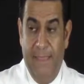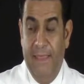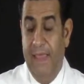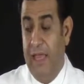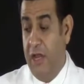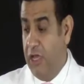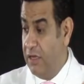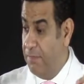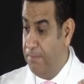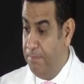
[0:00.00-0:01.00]

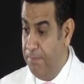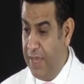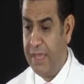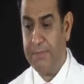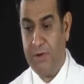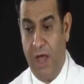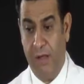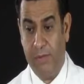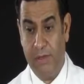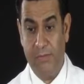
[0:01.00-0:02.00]
Another big
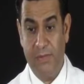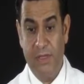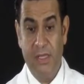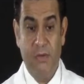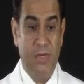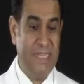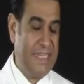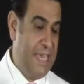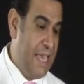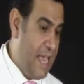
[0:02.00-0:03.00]
problem with
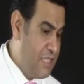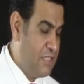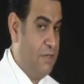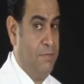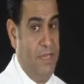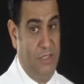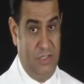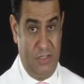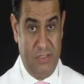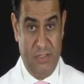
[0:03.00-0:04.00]
cancer
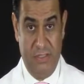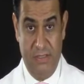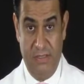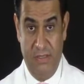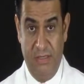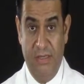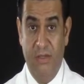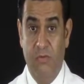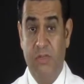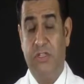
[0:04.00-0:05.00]
patients,
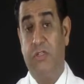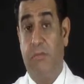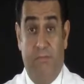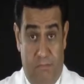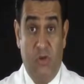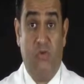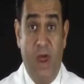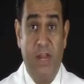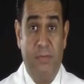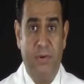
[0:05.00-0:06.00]
which is a
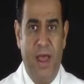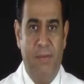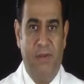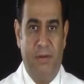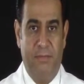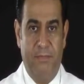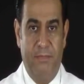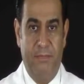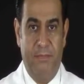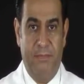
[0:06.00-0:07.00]
chronic problem,
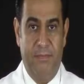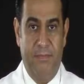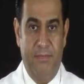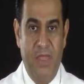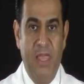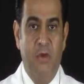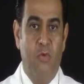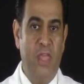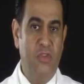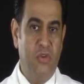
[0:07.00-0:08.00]

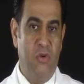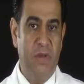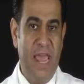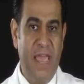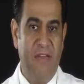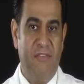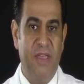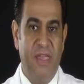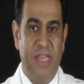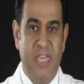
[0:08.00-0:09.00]
when you don't have
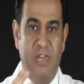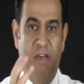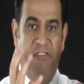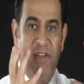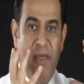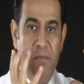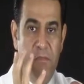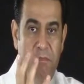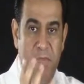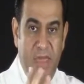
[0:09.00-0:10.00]
enough
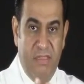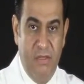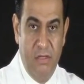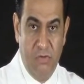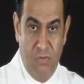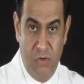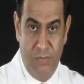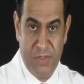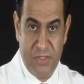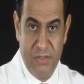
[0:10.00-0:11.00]
methyl
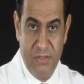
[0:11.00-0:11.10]
groups,